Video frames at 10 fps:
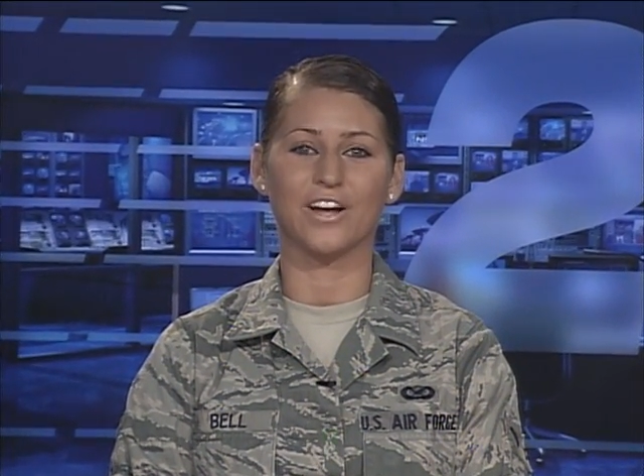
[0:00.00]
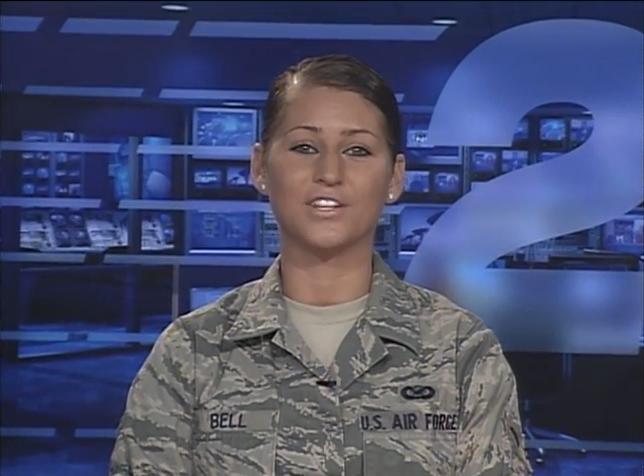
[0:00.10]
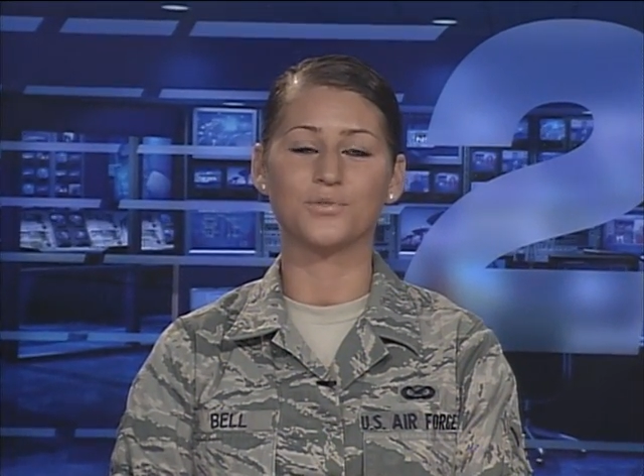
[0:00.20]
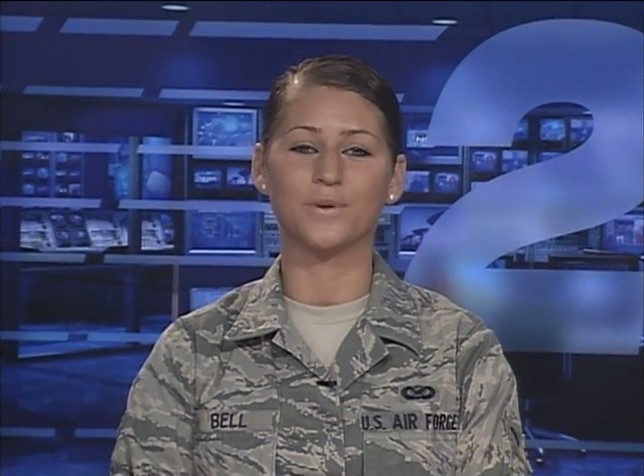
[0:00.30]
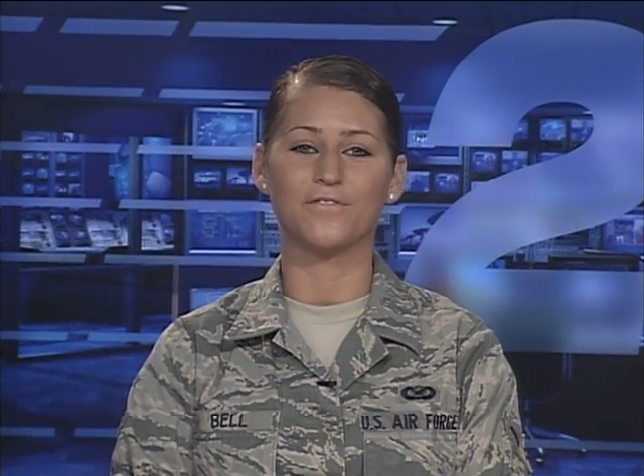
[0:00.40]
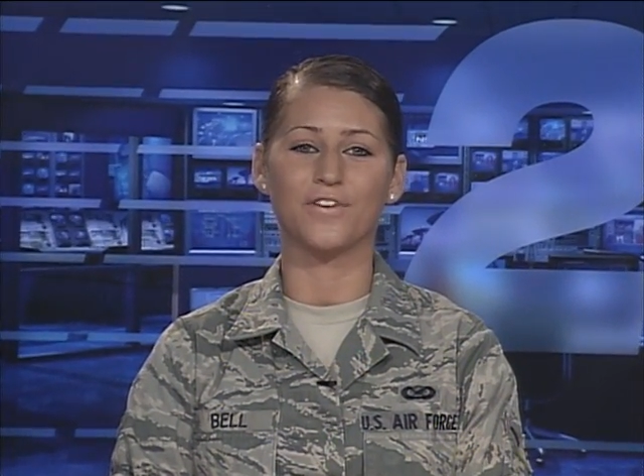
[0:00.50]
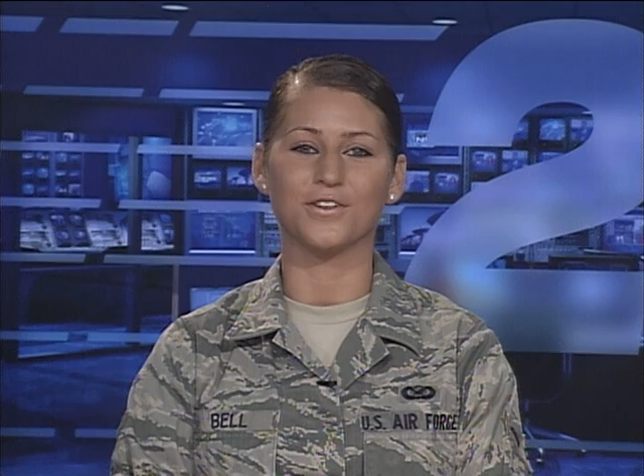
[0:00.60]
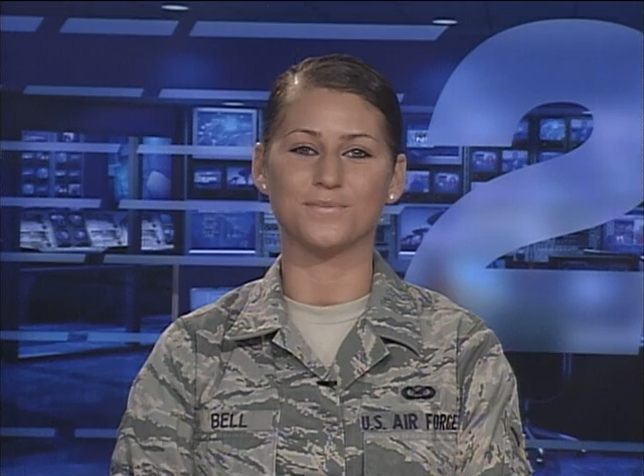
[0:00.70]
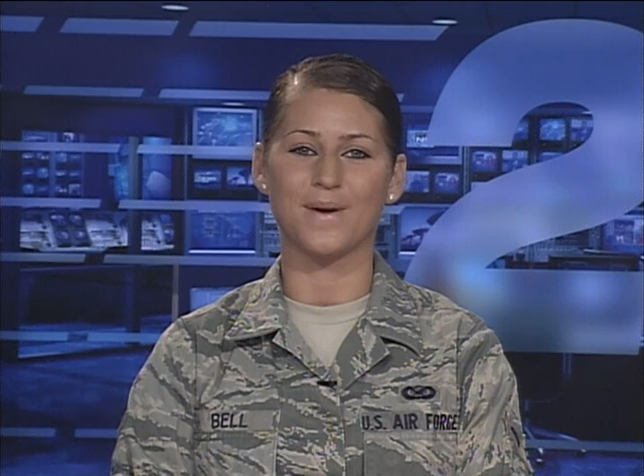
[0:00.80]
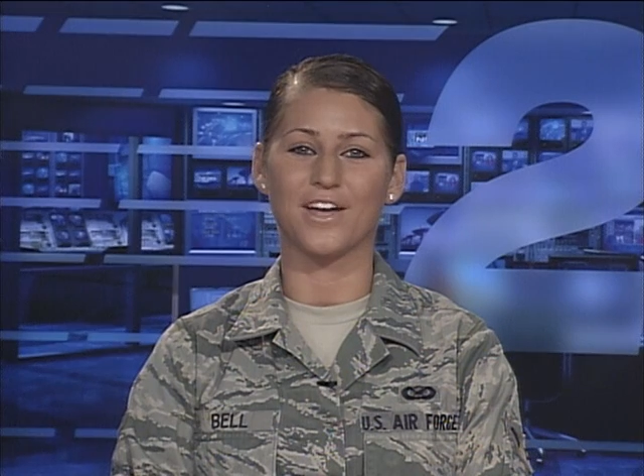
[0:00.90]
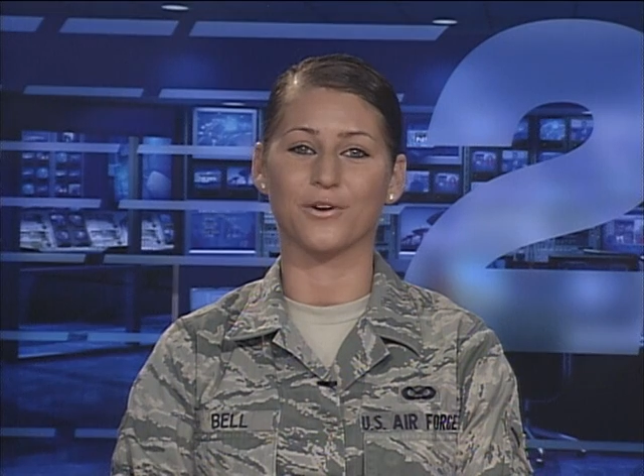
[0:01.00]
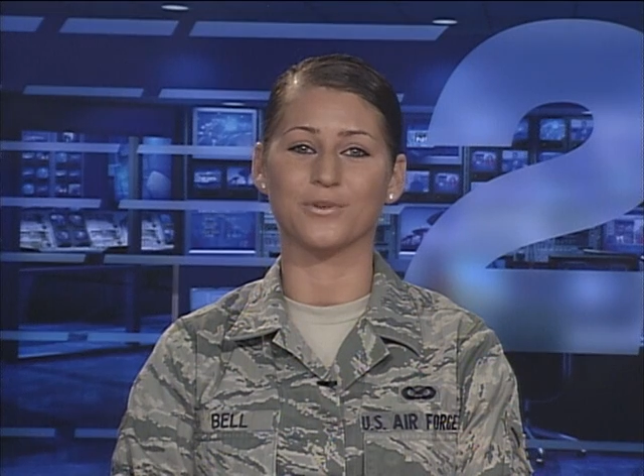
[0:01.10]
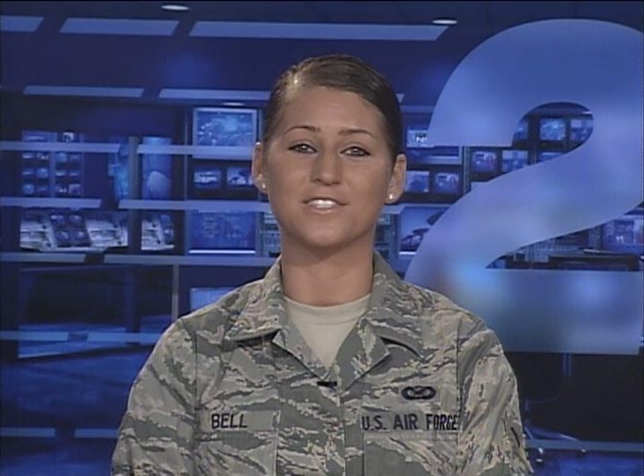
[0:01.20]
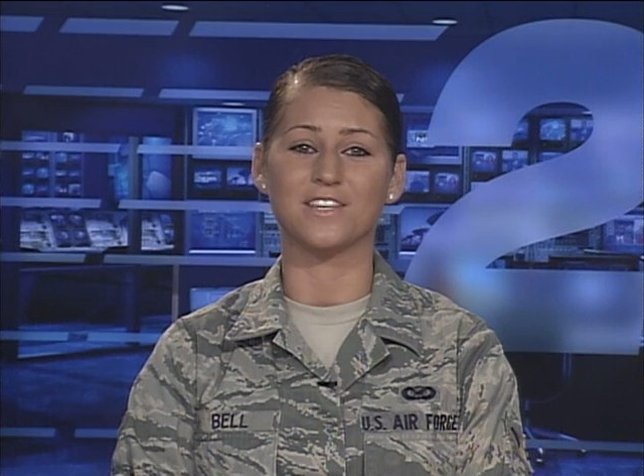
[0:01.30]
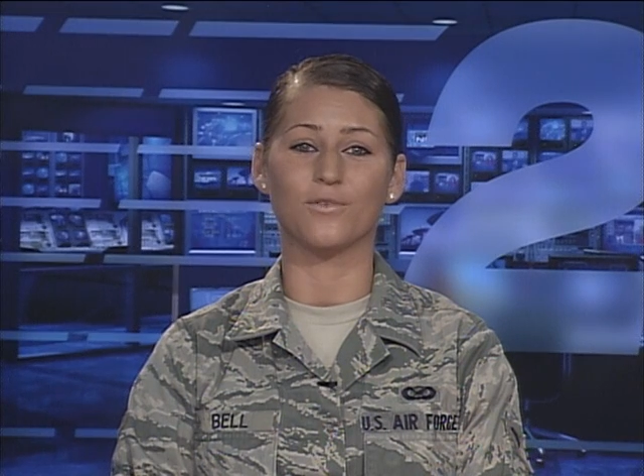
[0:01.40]
and Twin Falls Mayor
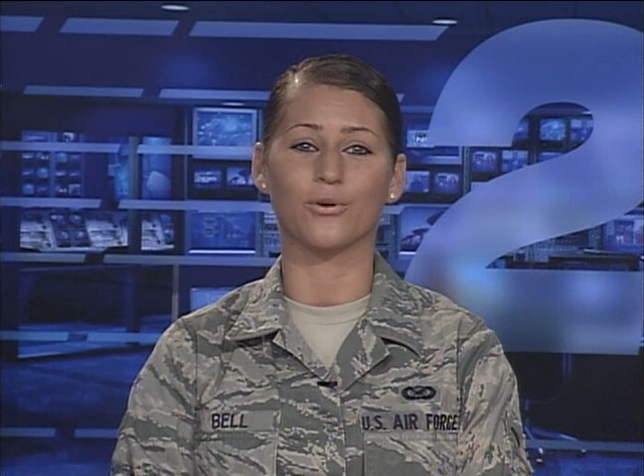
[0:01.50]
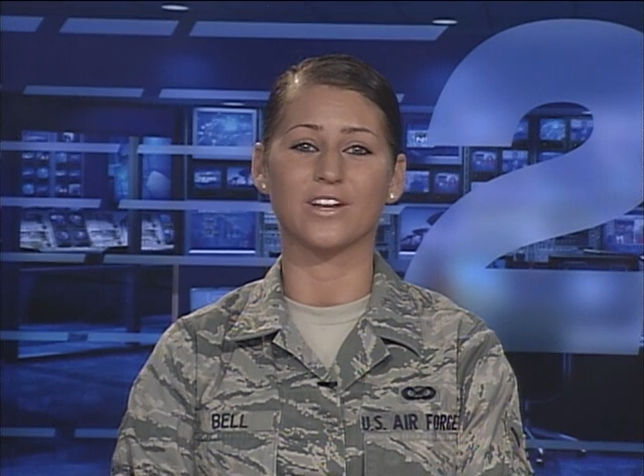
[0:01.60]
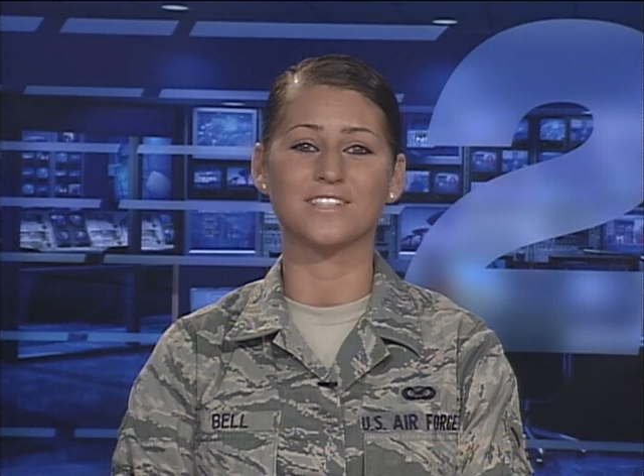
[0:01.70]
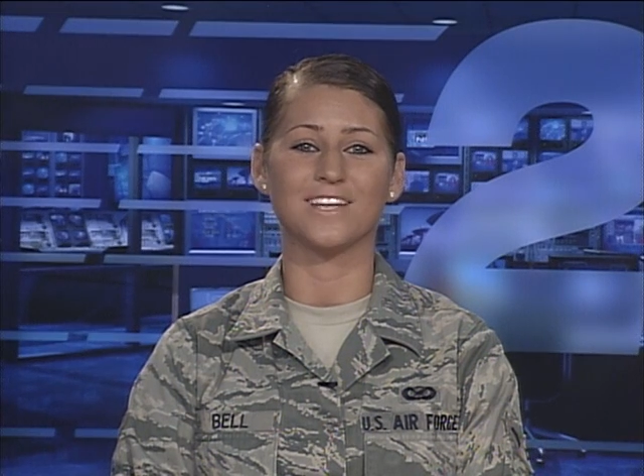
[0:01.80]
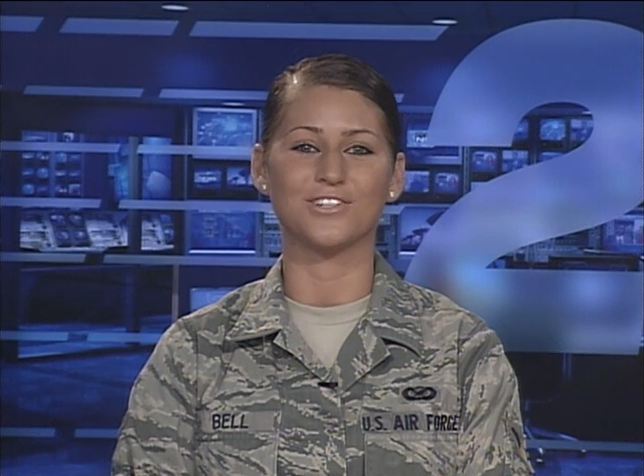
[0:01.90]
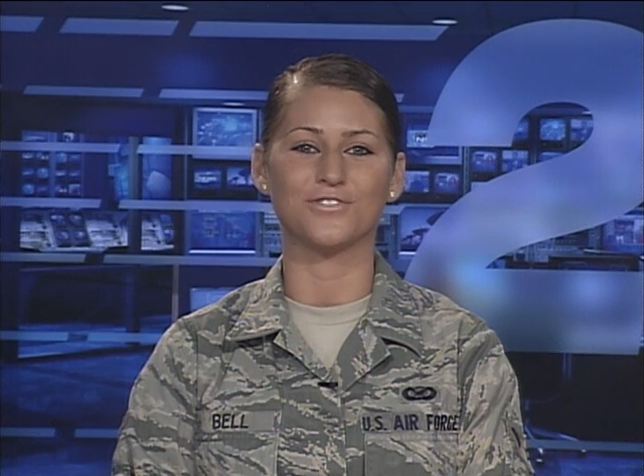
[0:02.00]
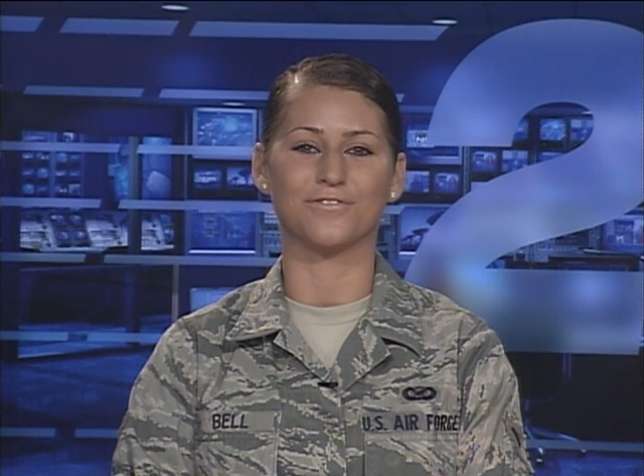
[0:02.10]
receive orientation